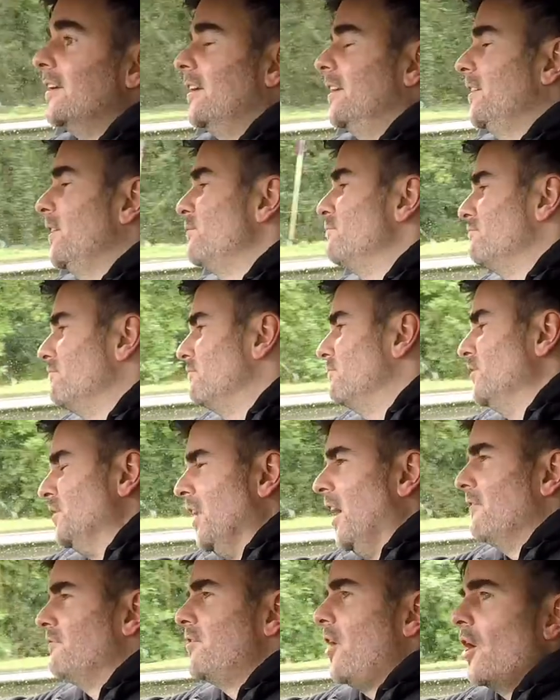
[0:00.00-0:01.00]
I don't
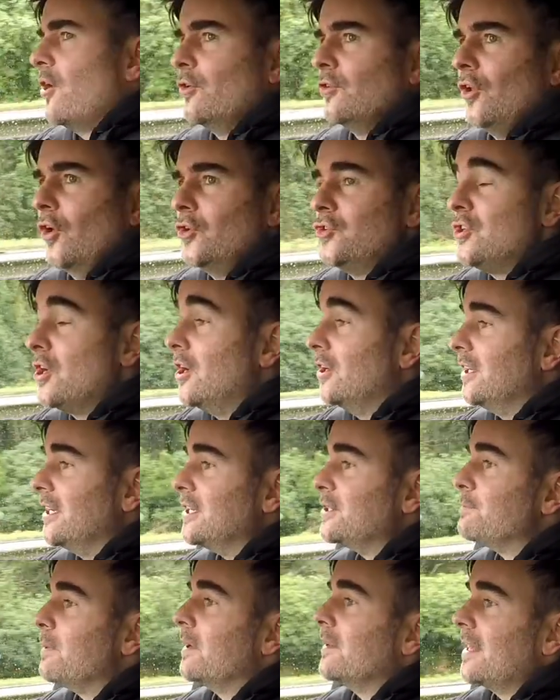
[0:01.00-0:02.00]
love going on long journeys,
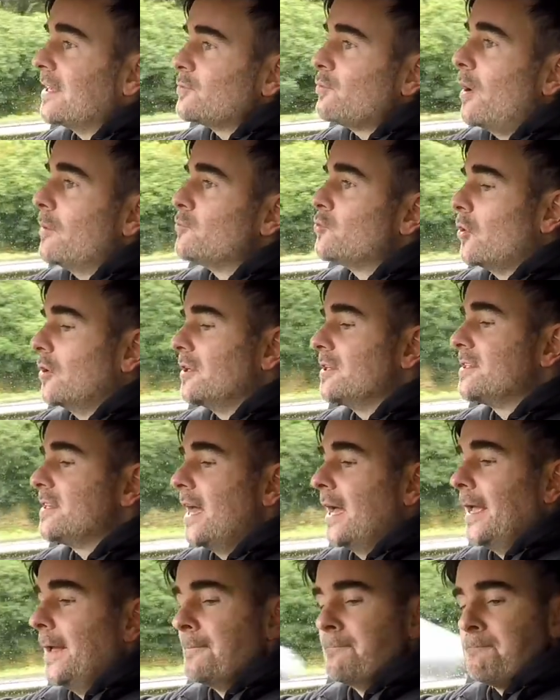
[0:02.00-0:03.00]
but that's what I'm trying to say.